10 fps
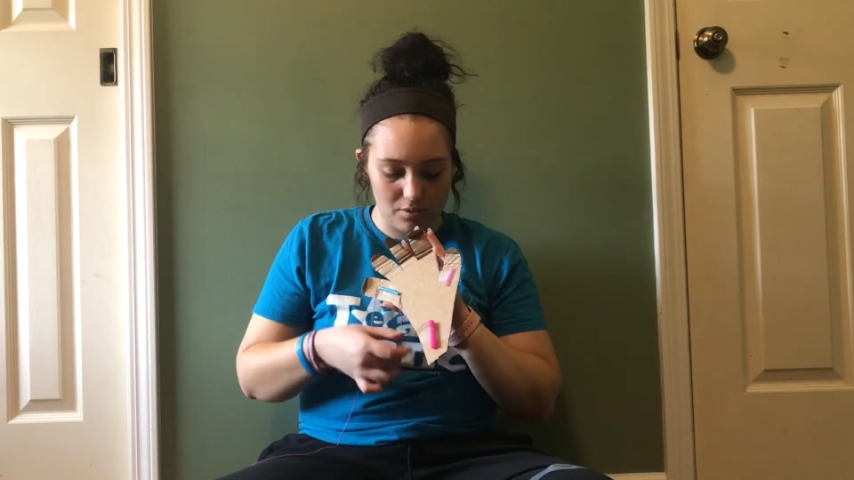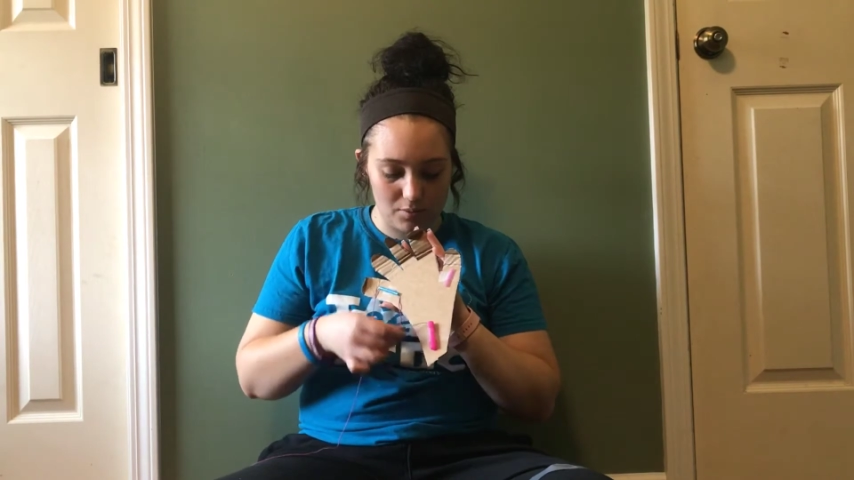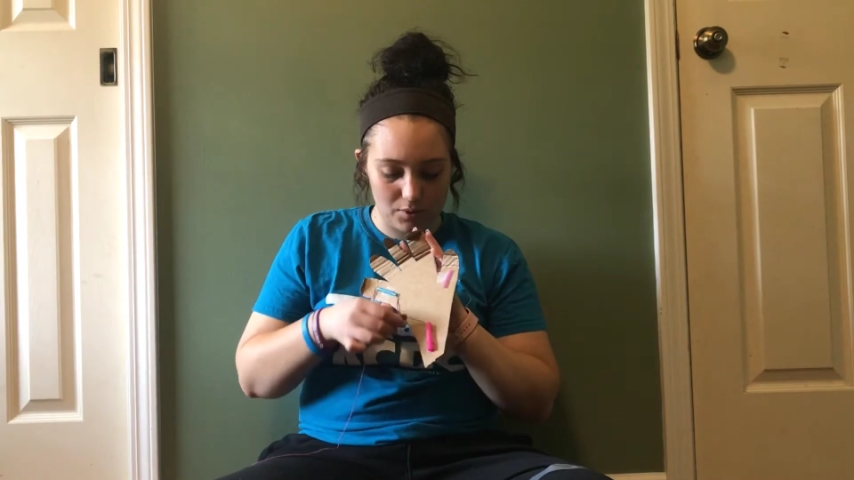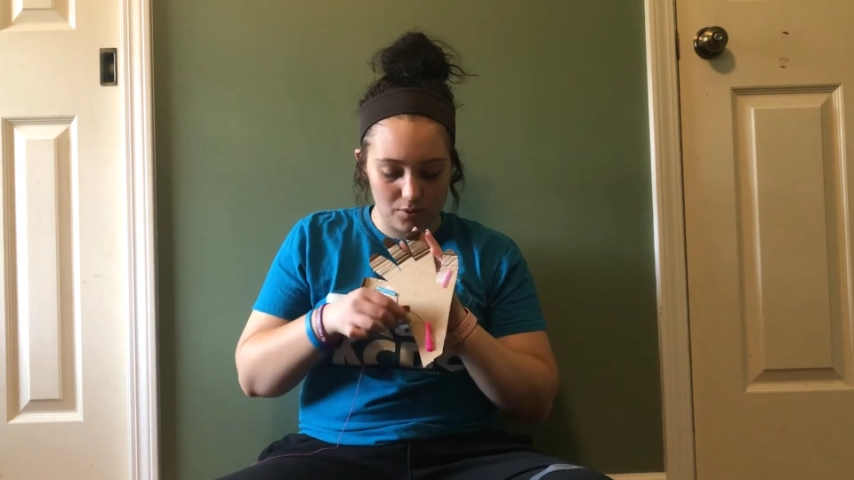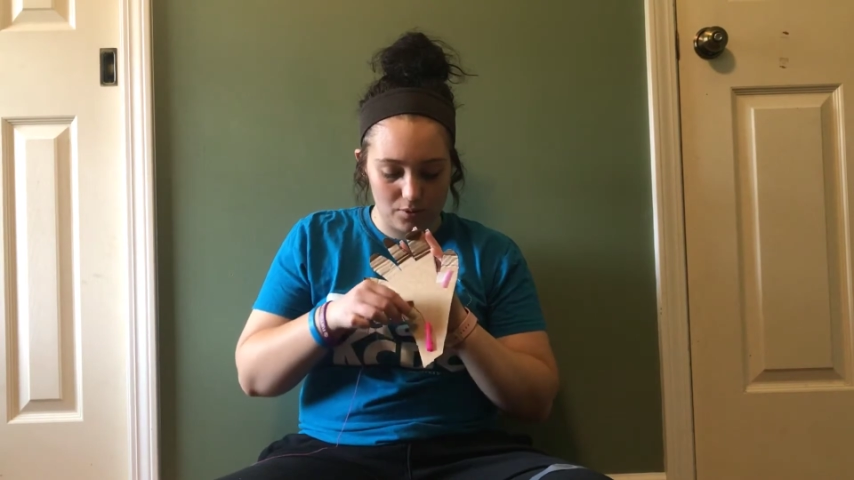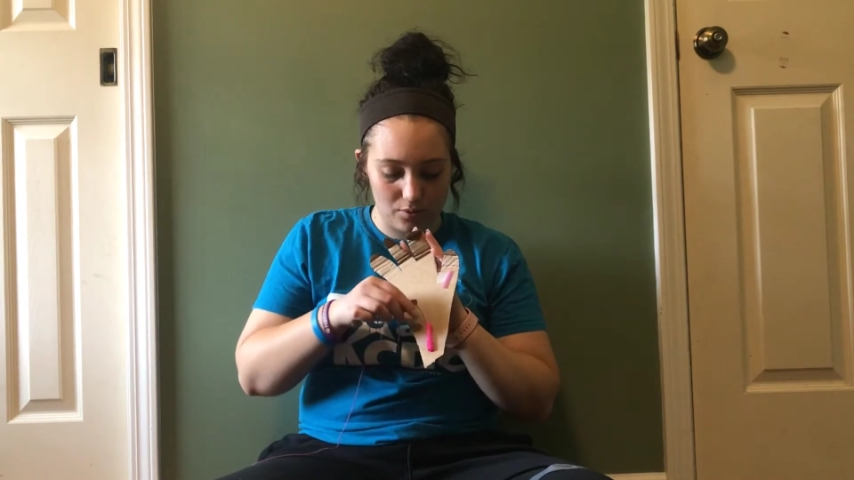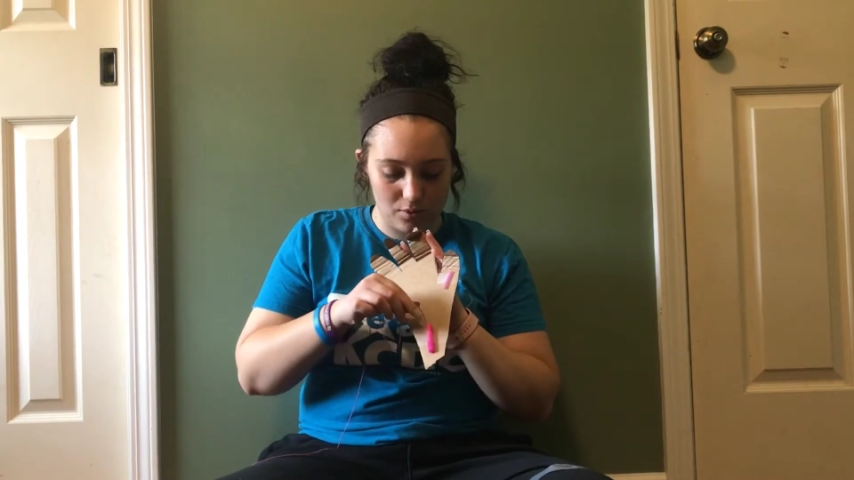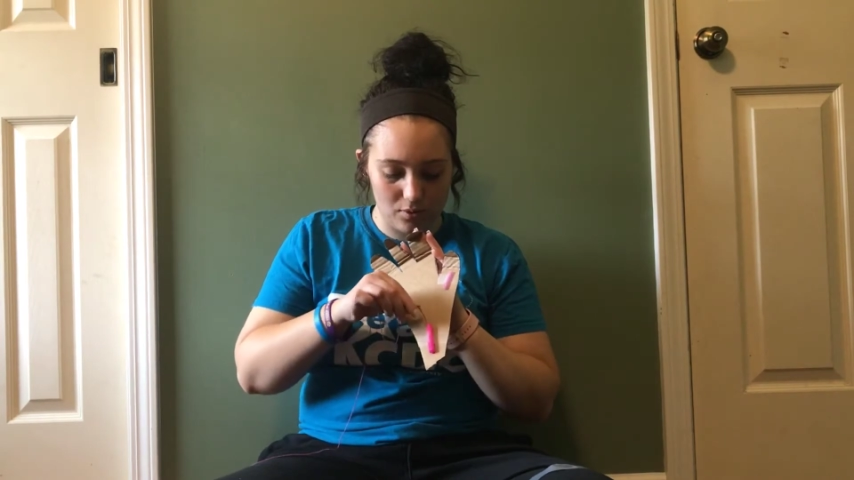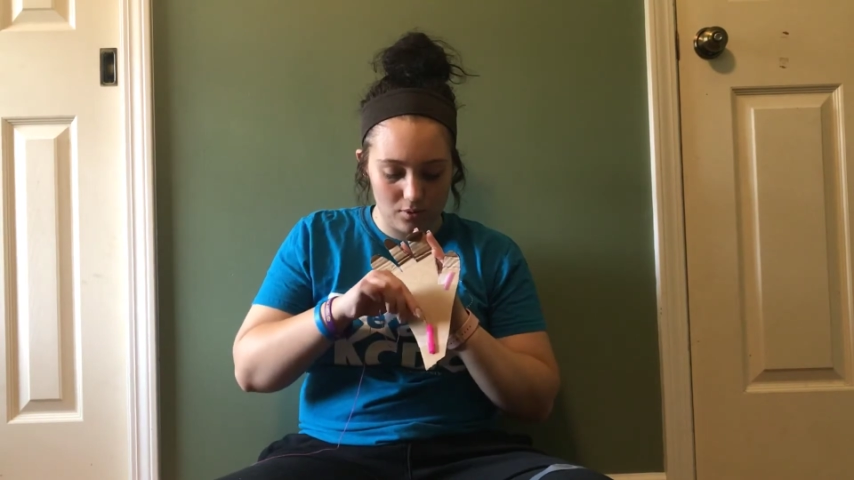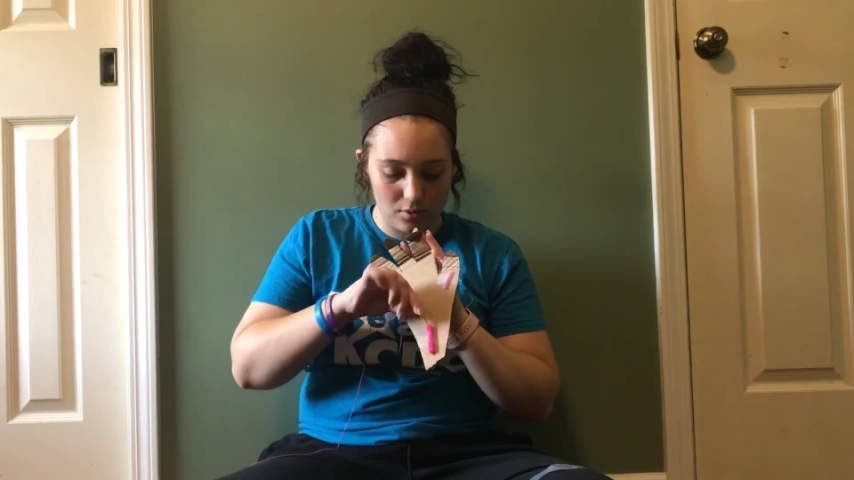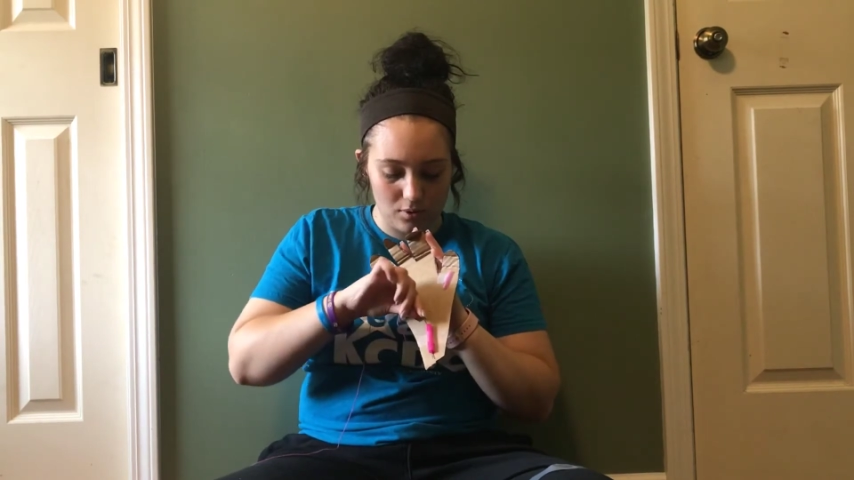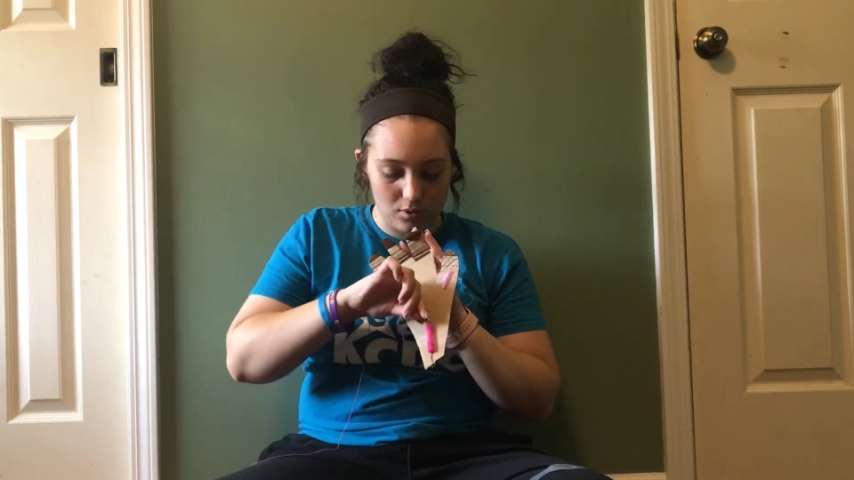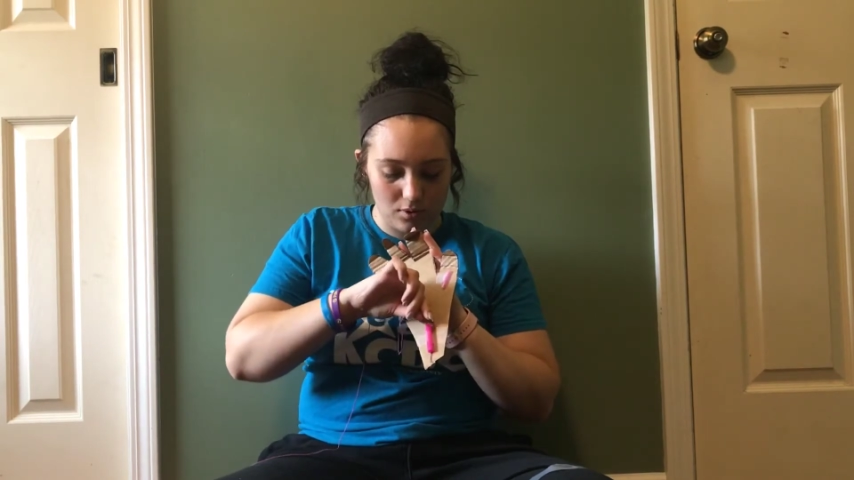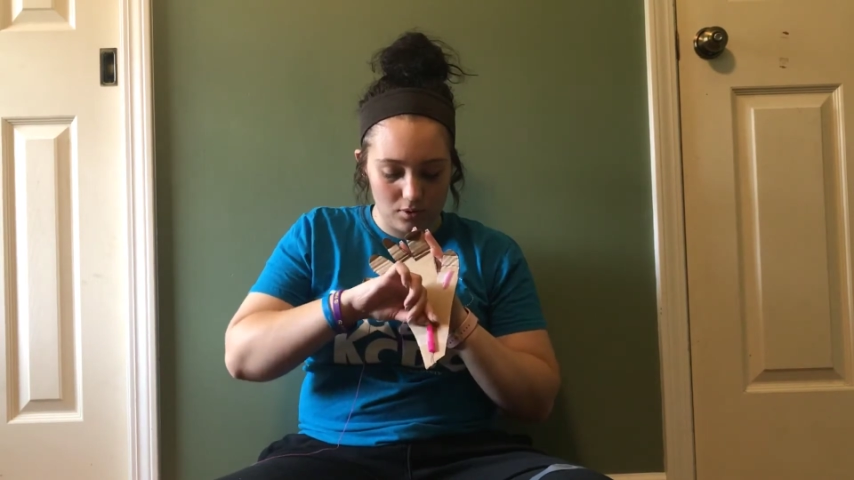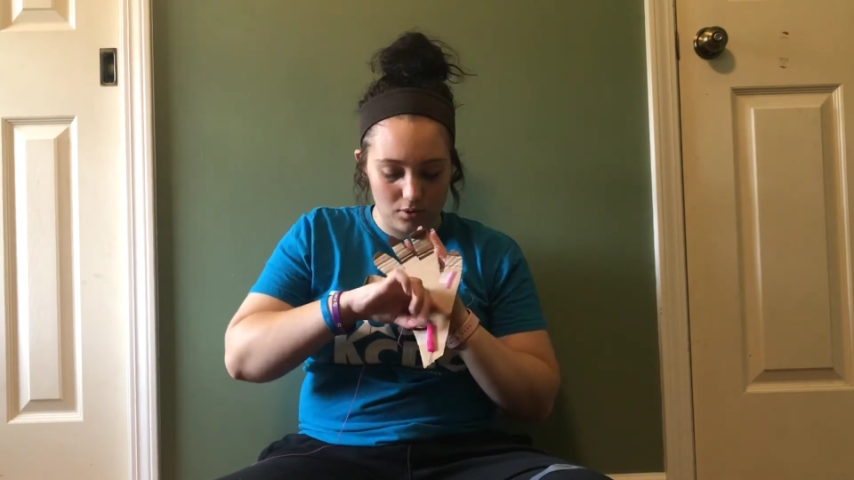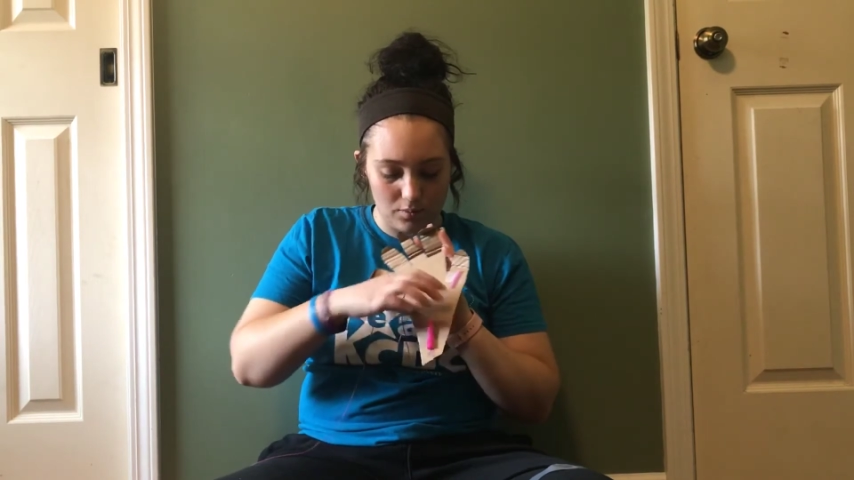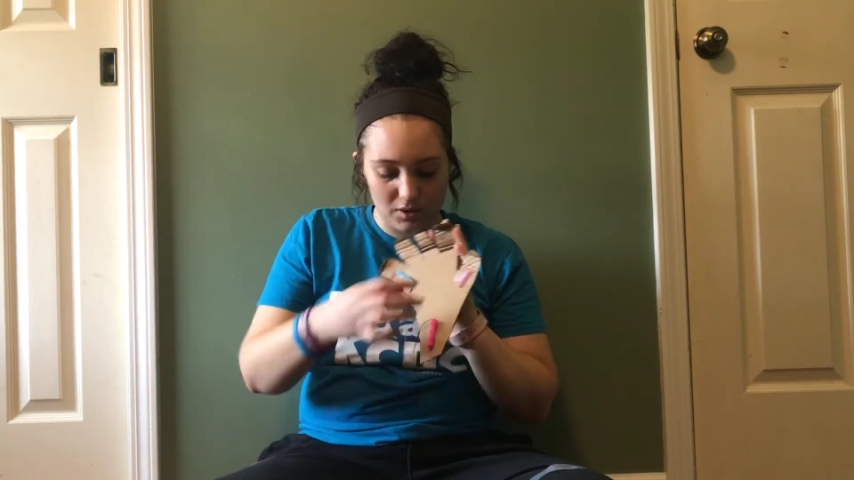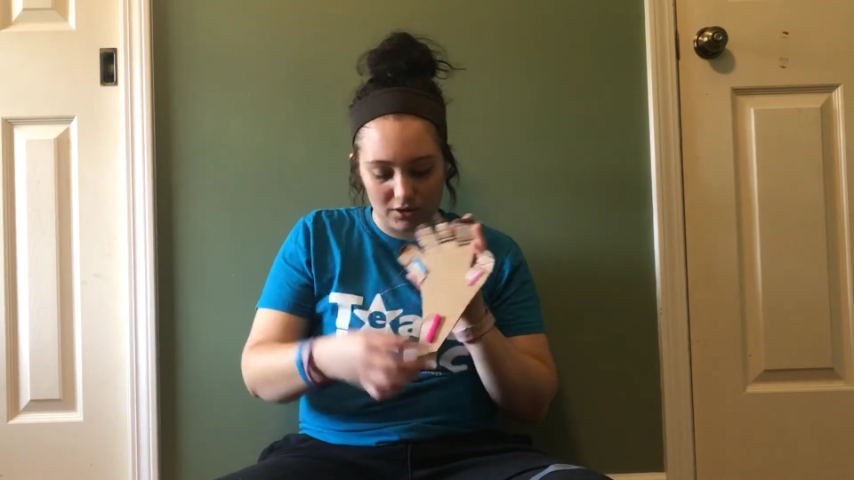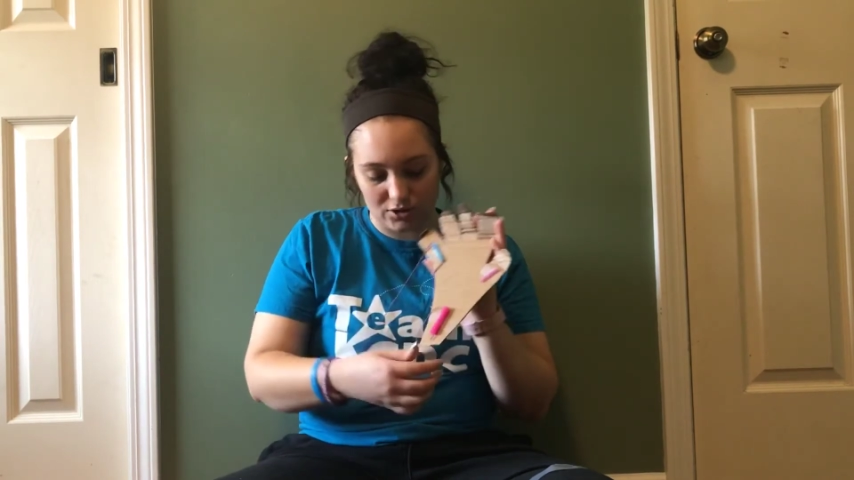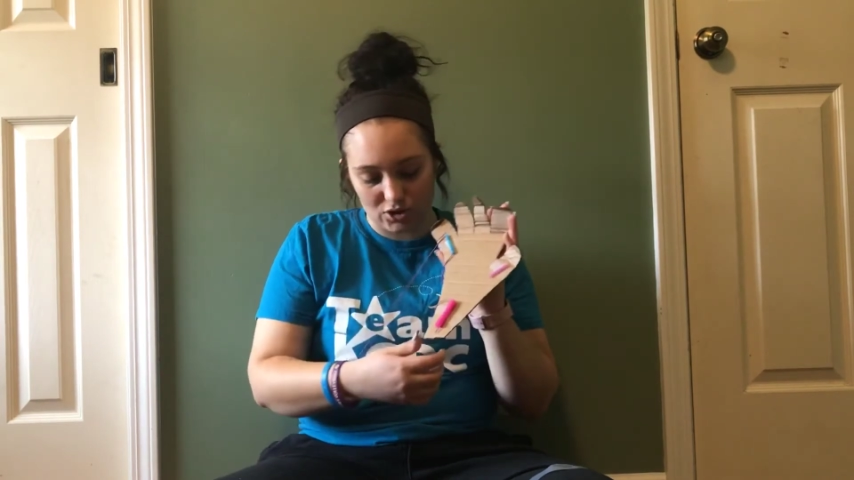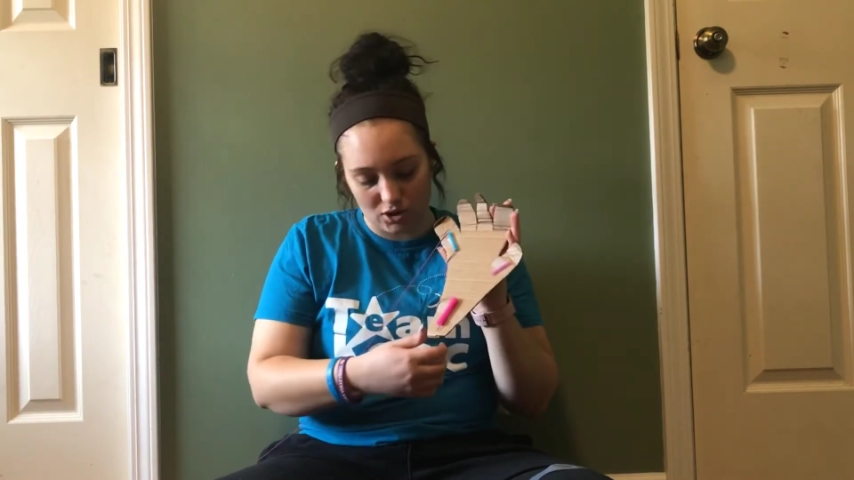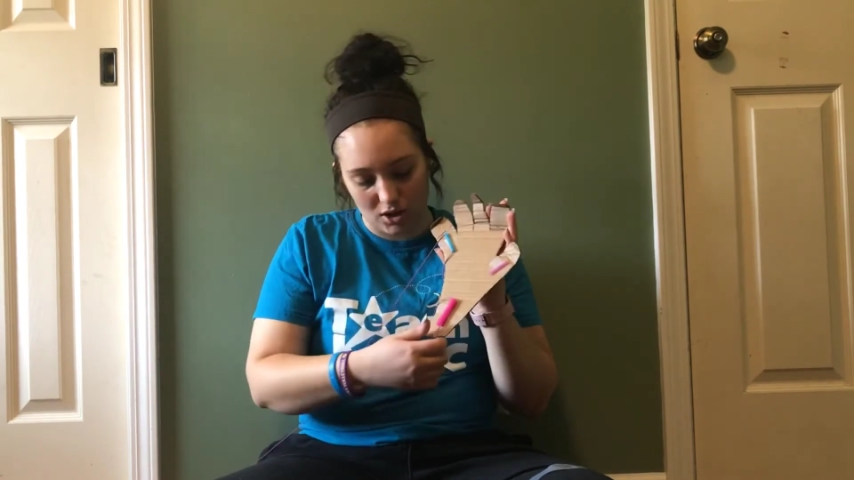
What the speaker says: through the bigger straw.